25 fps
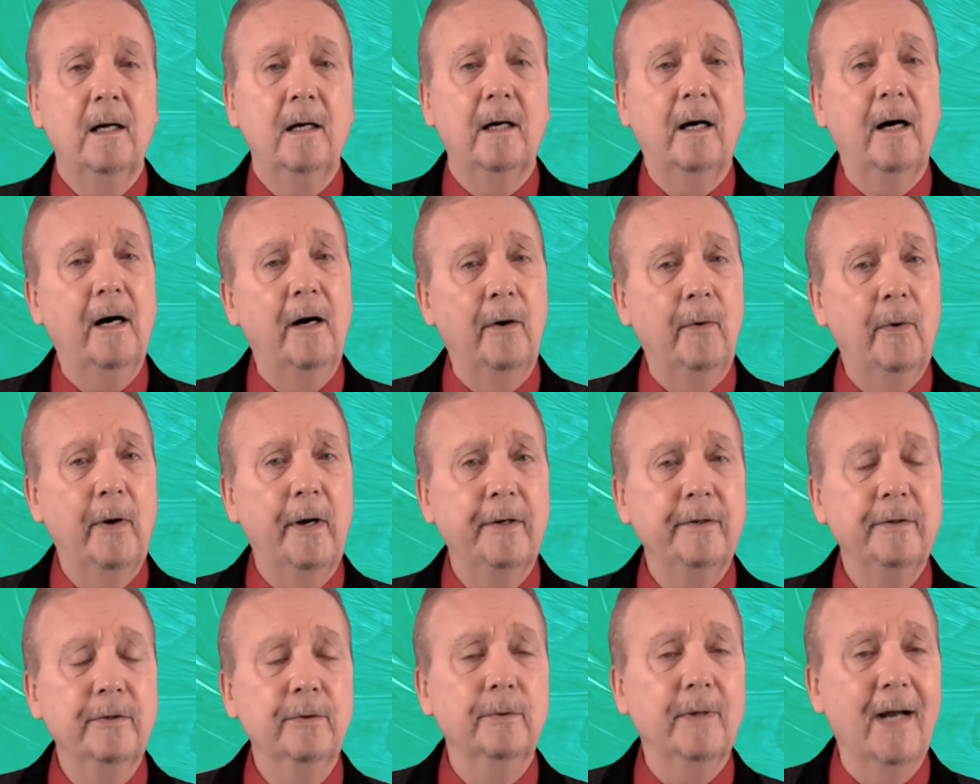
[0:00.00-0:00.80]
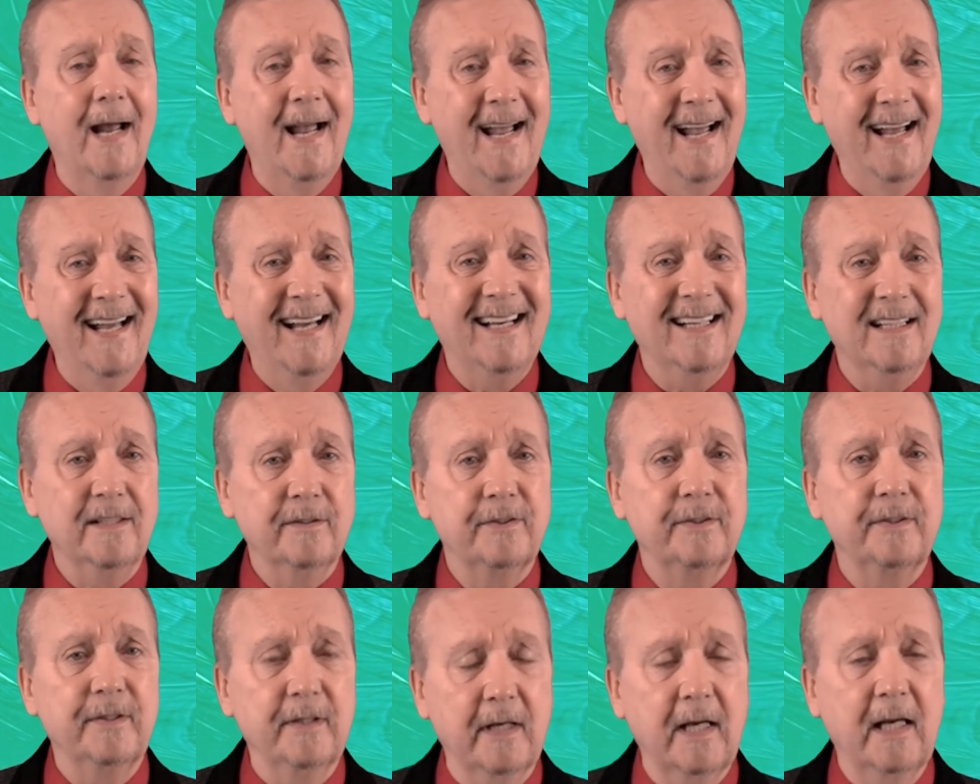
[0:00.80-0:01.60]
How are you
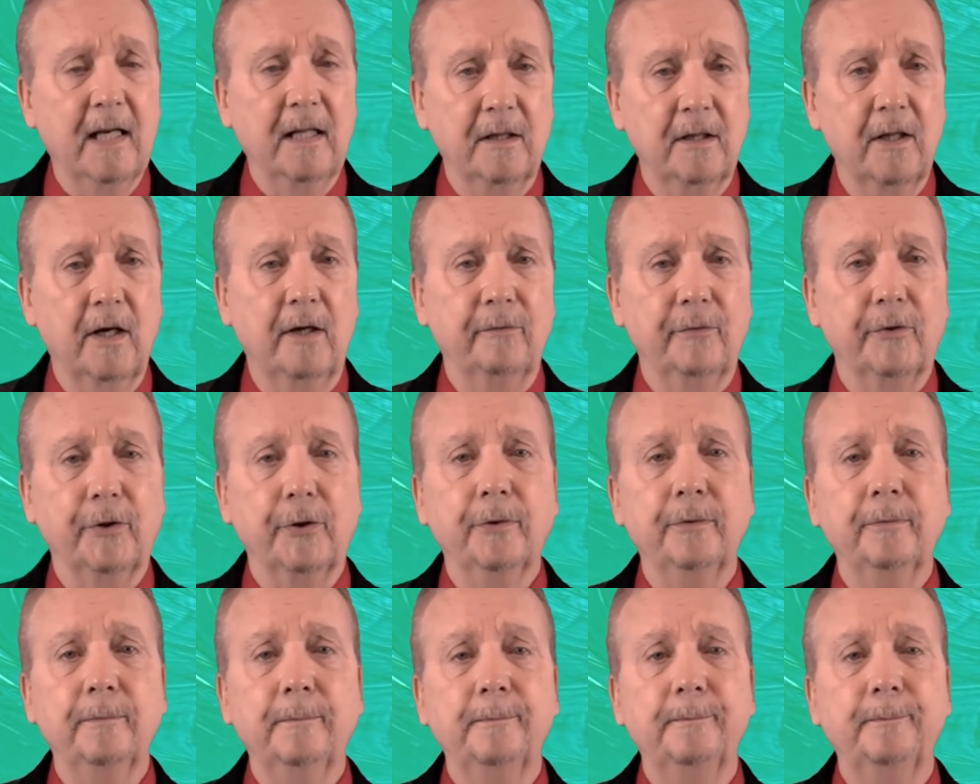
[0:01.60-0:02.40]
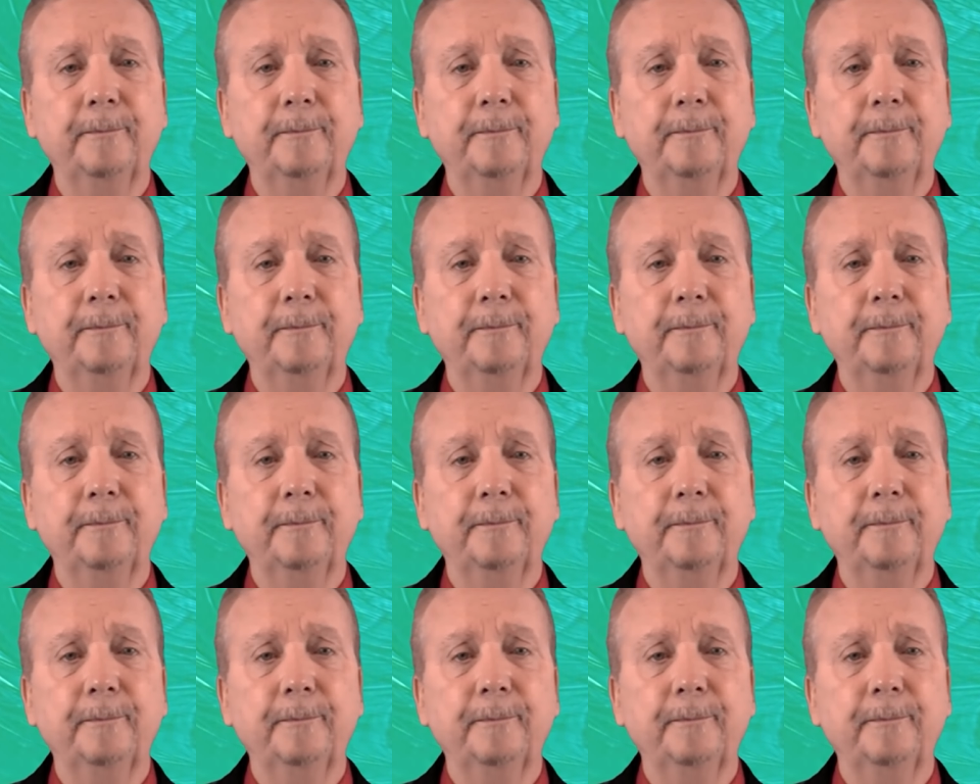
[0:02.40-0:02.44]
as a lover?